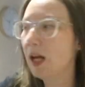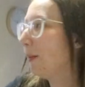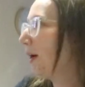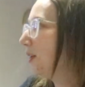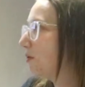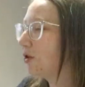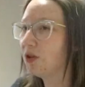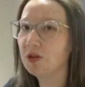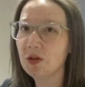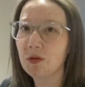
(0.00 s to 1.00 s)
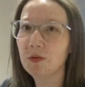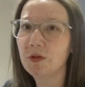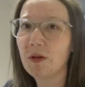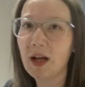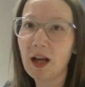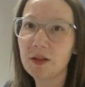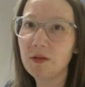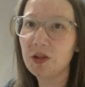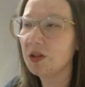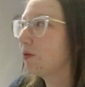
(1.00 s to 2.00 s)
I might switch it to... No, I can't
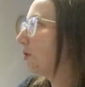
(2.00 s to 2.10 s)
switch it to